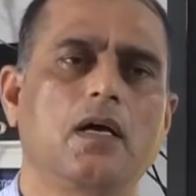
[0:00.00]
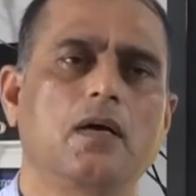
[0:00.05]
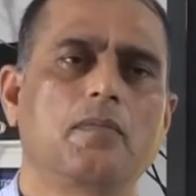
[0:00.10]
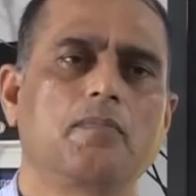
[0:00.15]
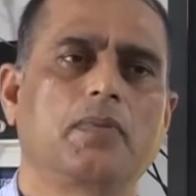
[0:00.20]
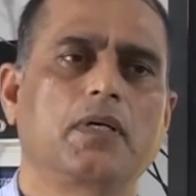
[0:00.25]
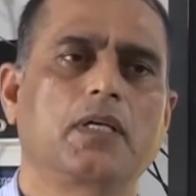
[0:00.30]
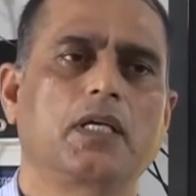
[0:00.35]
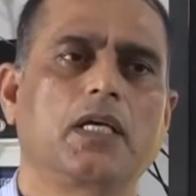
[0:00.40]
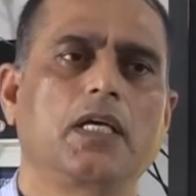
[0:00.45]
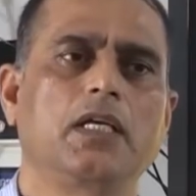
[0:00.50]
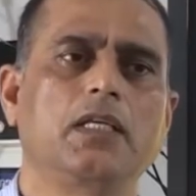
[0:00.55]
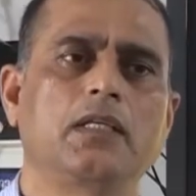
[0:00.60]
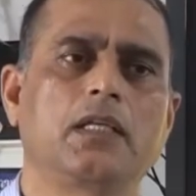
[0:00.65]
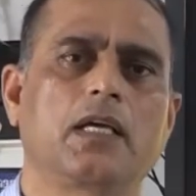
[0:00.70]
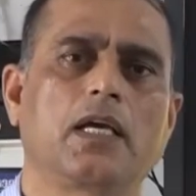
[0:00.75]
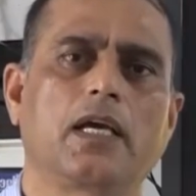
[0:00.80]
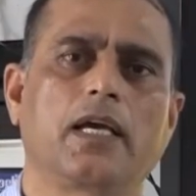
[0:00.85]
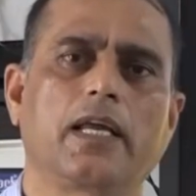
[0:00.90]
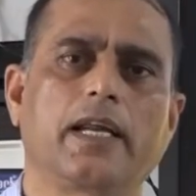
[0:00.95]
But
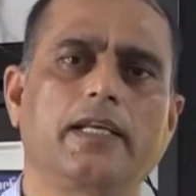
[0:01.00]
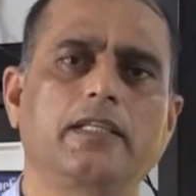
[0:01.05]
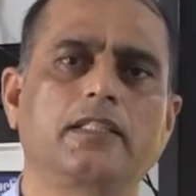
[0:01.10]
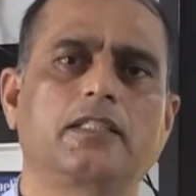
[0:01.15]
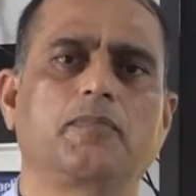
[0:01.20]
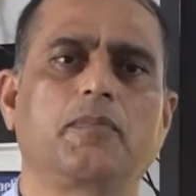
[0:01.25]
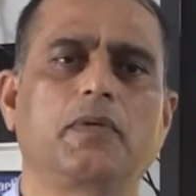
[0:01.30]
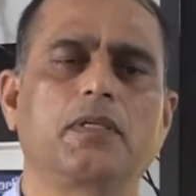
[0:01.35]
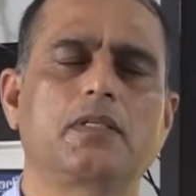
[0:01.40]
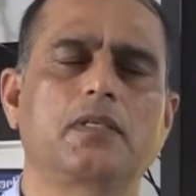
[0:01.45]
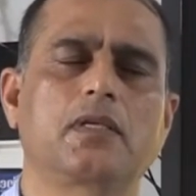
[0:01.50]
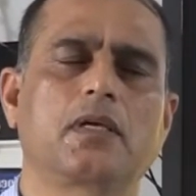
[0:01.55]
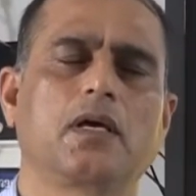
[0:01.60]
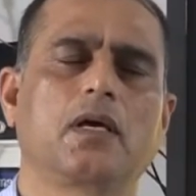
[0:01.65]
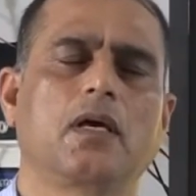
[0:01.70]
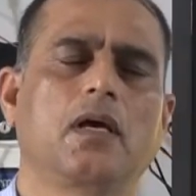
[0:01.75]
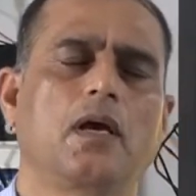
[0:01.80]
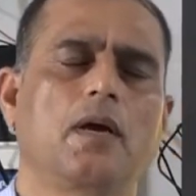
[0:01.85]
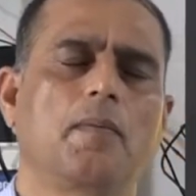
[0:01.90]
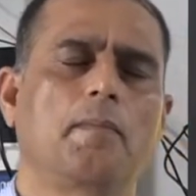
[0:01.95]
inherent means
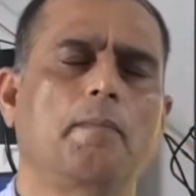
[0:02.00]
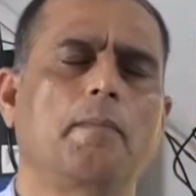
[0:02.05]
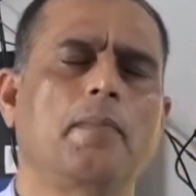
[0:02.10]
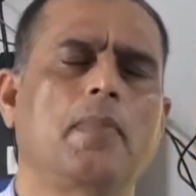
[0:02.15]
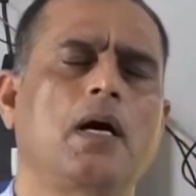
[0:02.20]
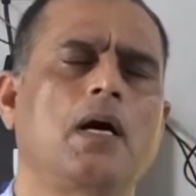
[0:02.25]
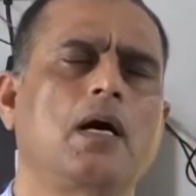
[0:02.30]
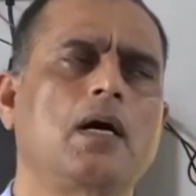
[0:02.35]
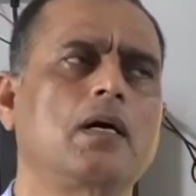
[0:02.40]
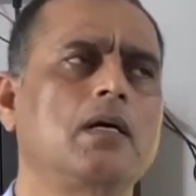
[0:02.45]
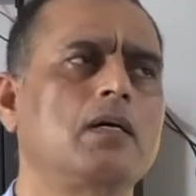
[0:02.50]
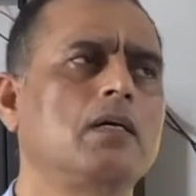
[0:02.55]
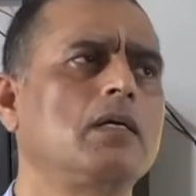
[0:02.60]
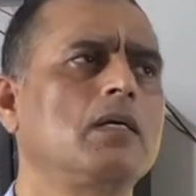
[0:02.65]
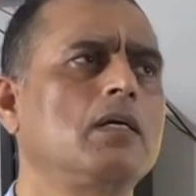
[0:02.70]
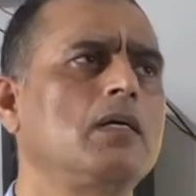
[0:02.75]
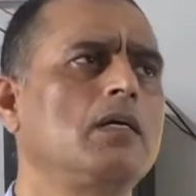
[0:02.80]
my